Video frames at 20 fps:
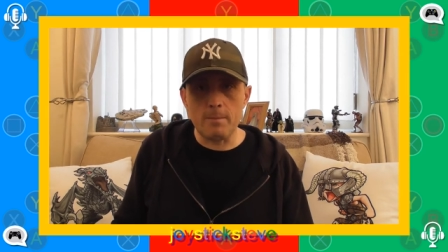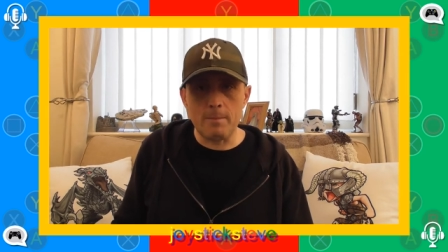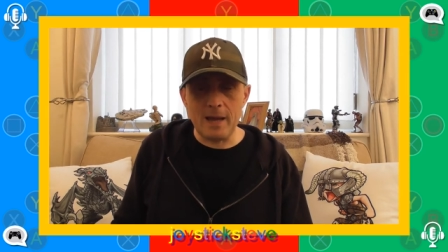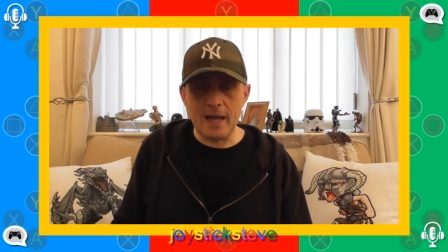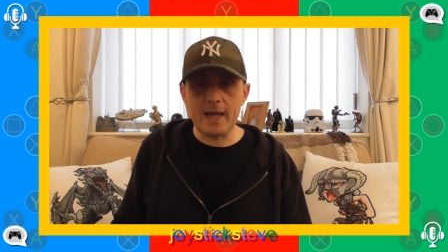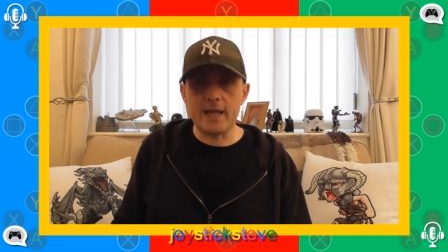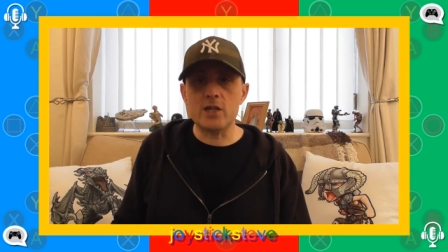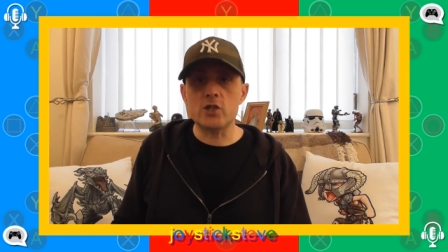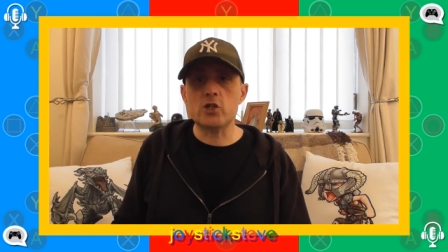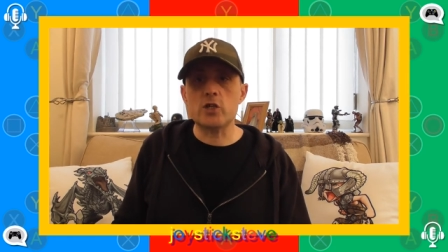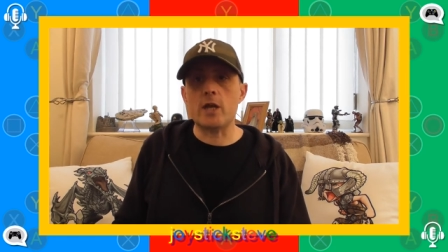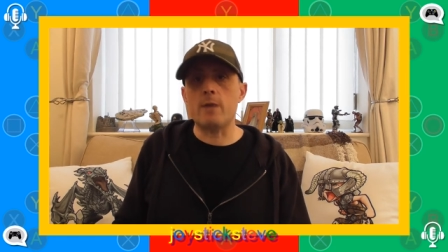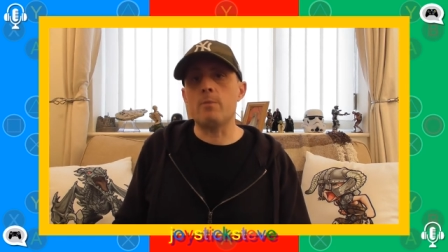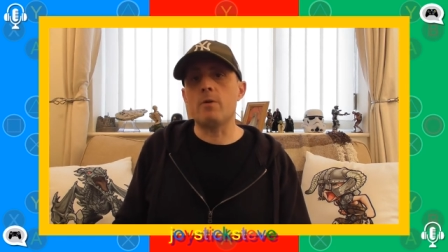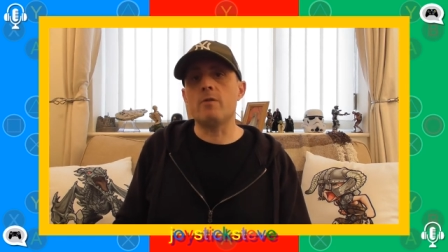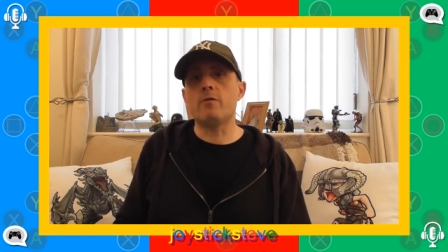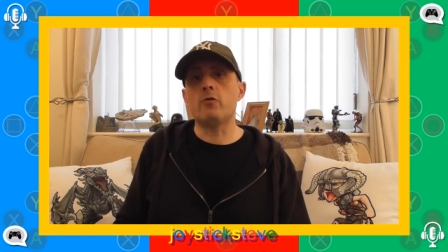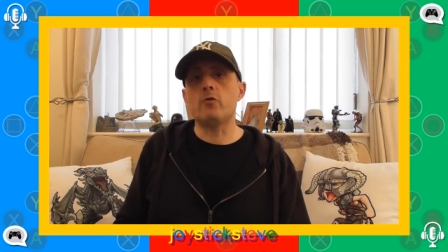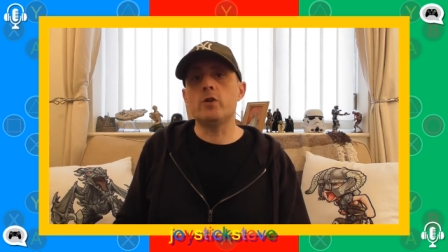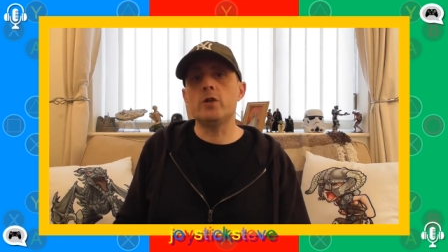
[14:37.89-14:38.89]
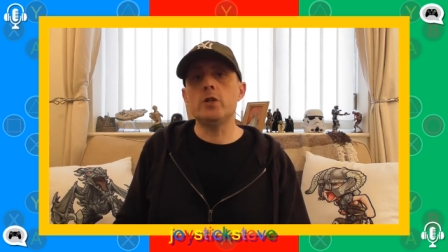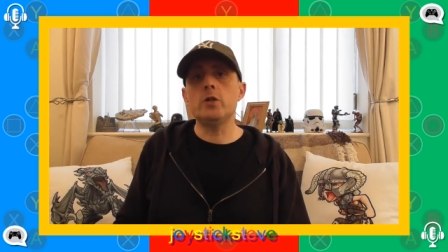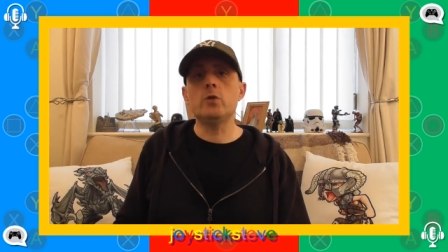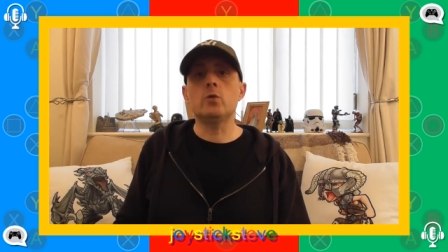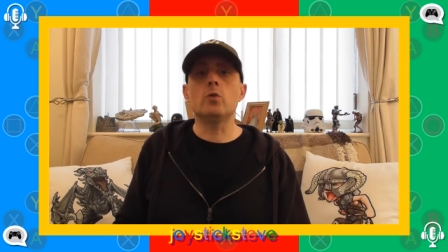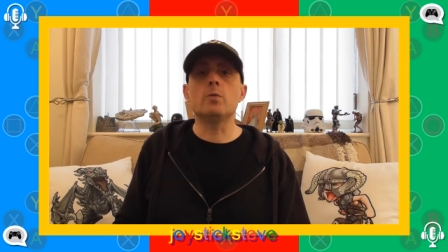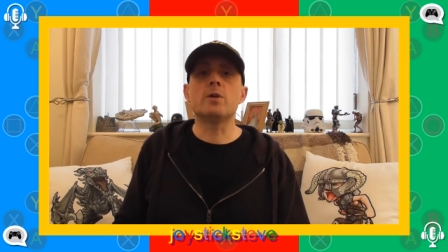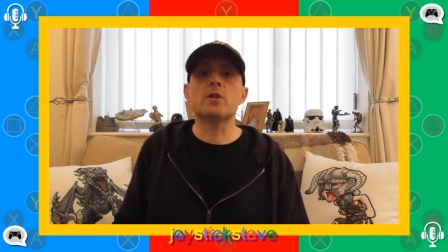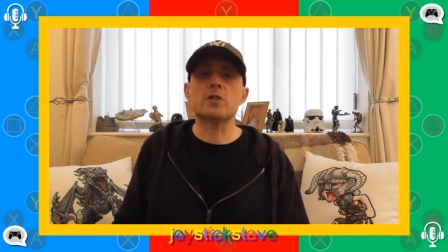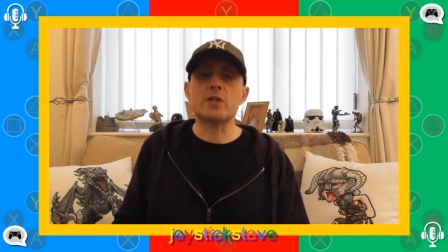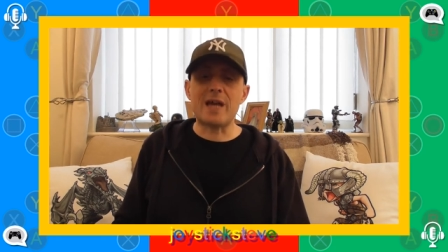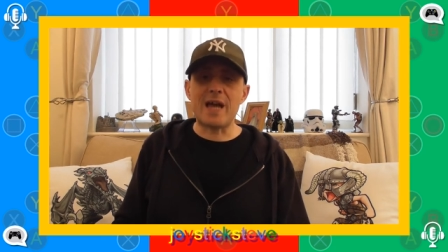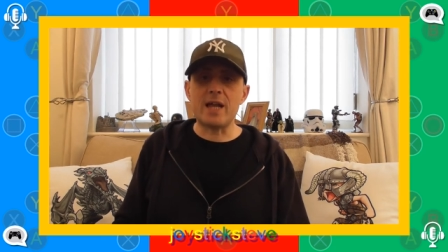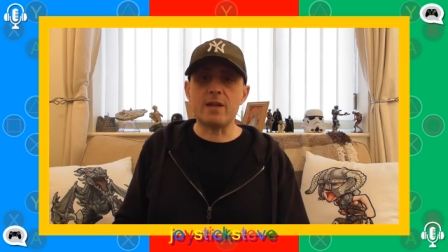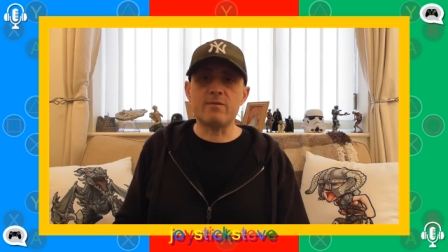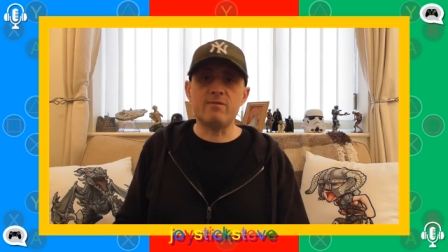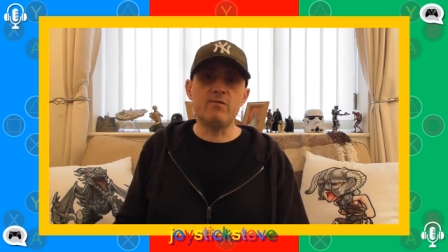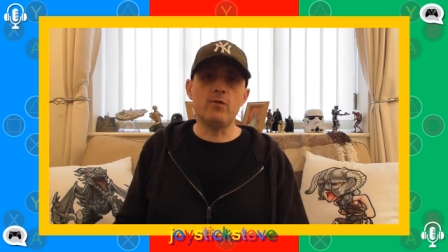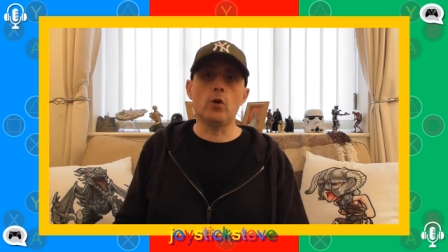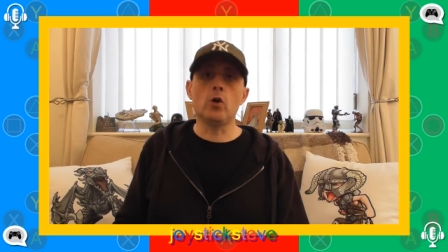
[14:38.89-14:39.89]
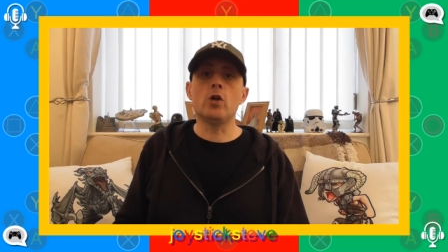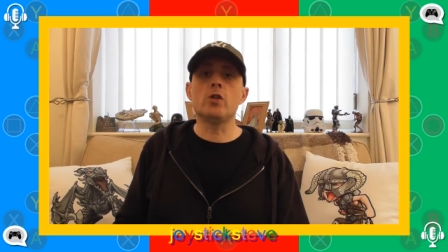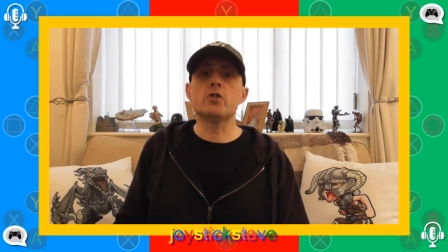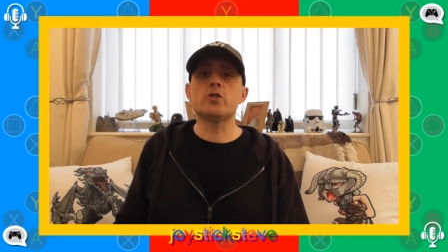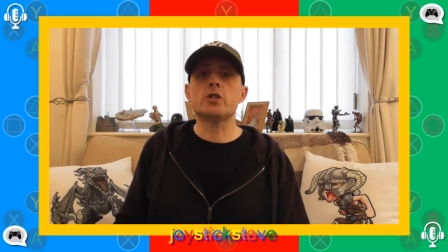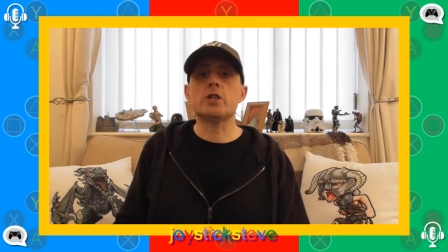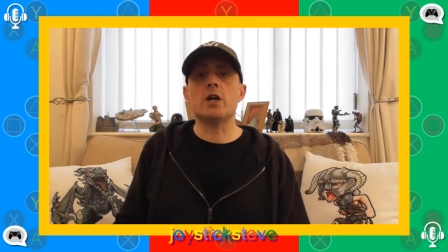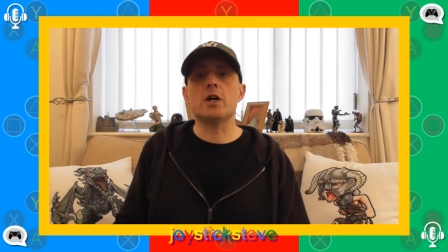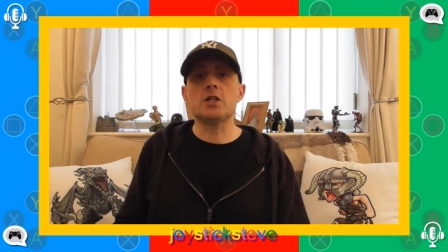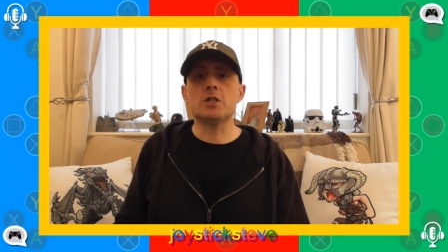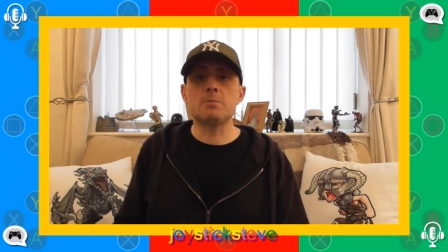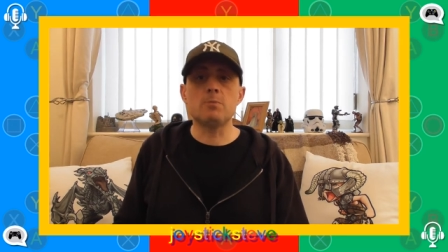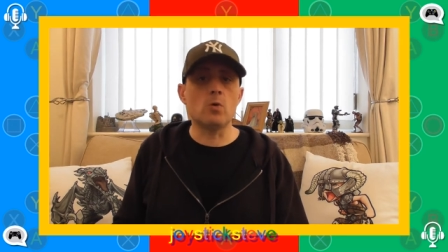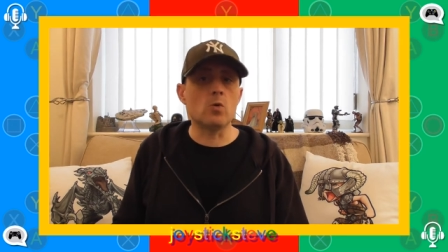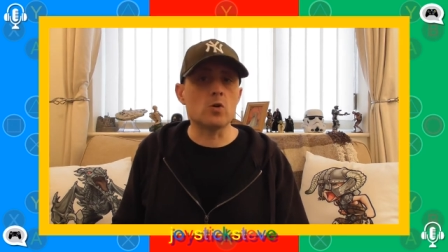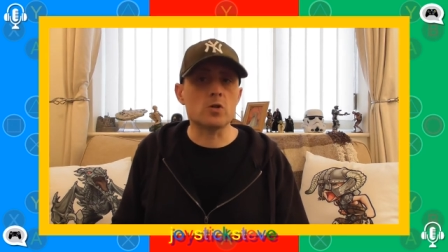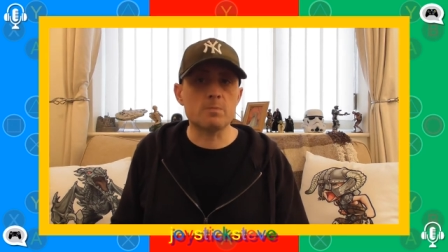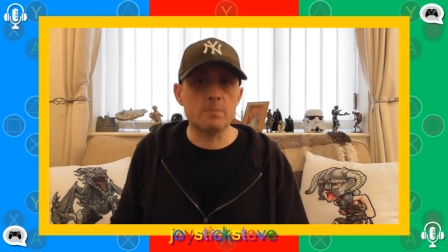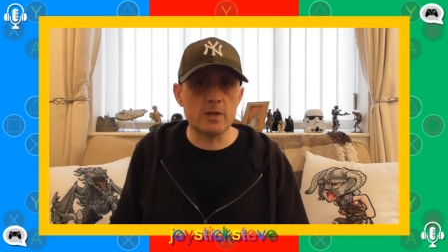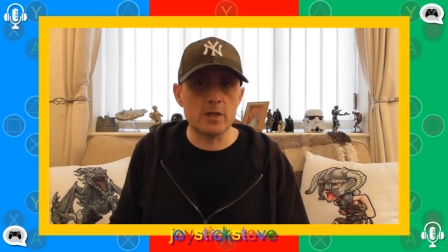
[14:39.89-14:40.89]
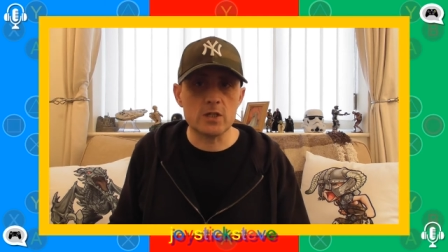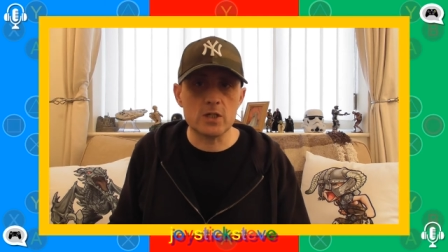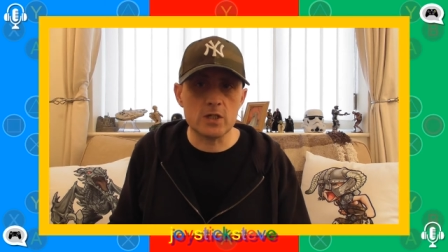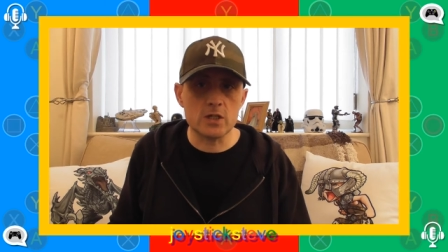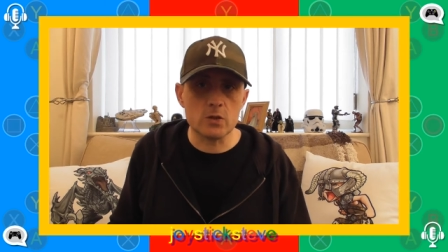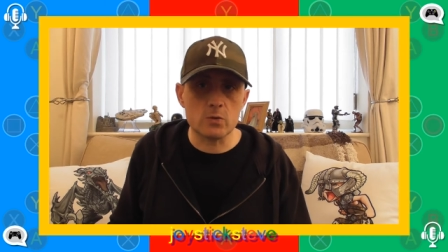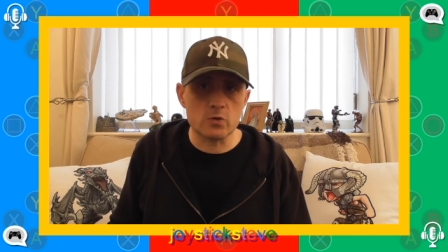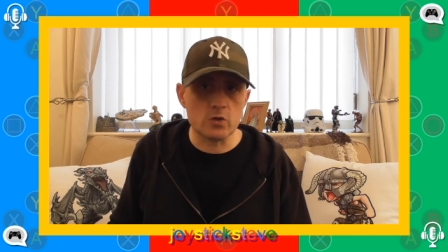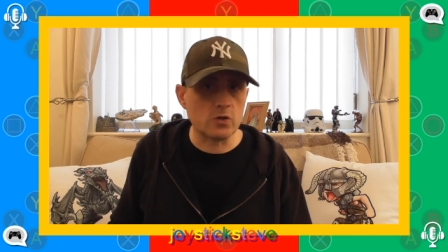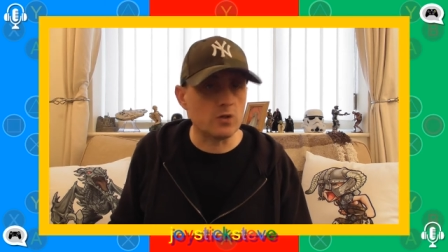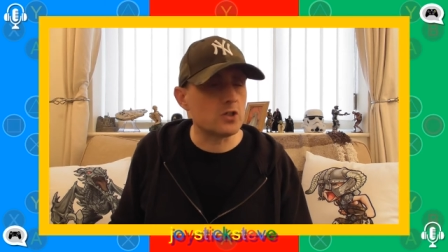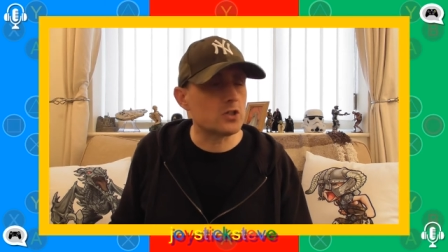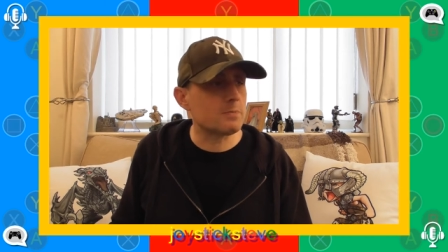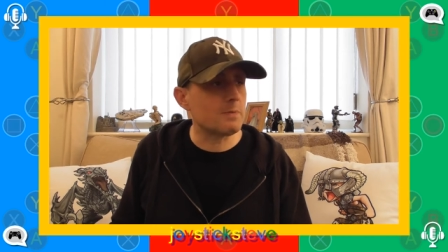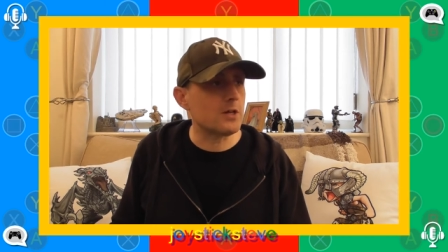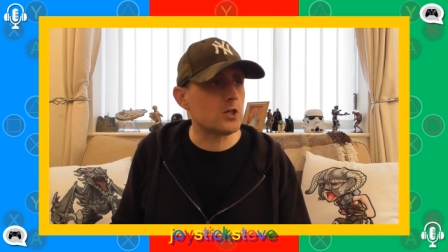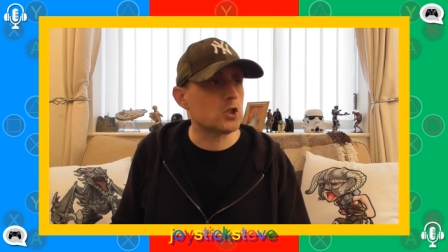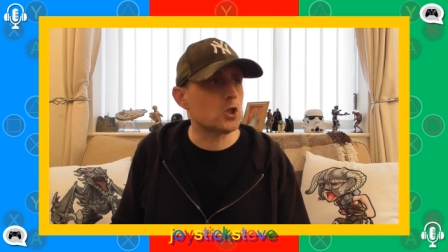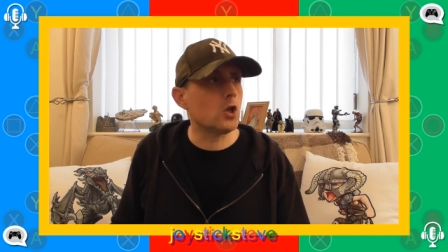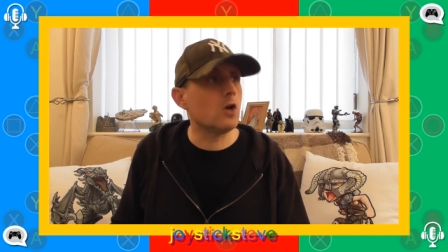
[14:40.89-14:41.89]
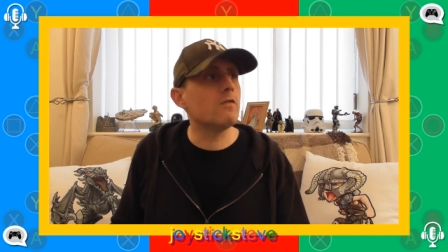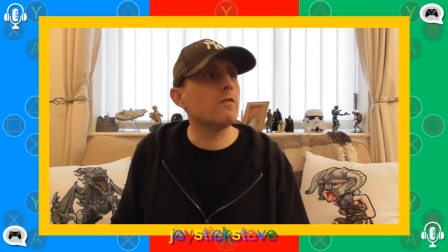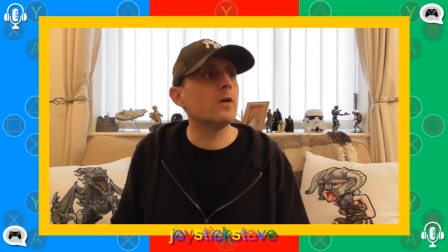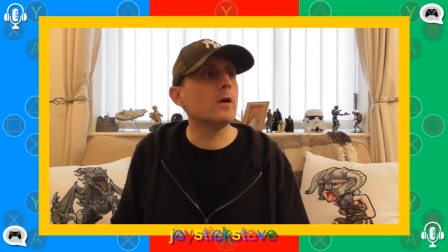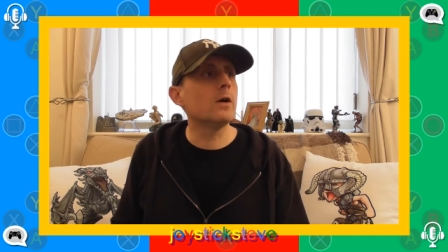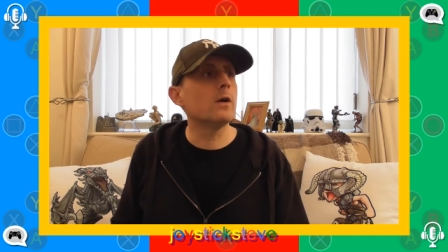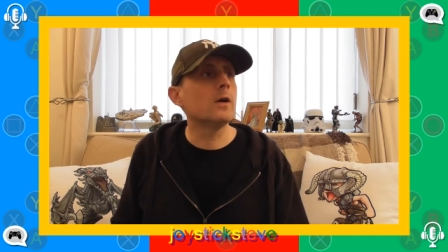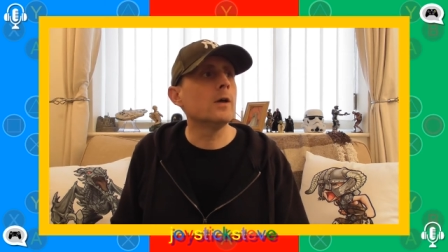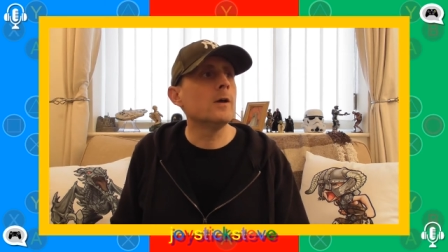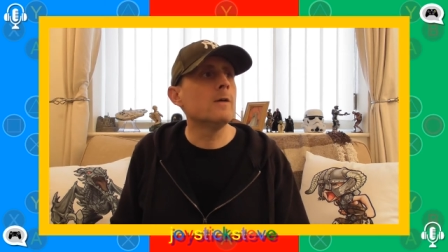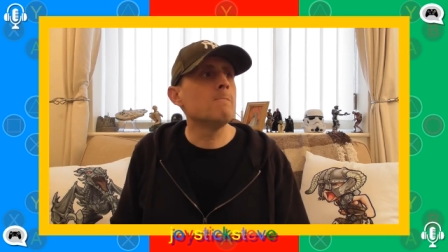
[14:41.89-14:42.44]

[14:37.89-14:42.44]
package came up for renewal because I had full on Sky Sports, but it's because it was on a special offer.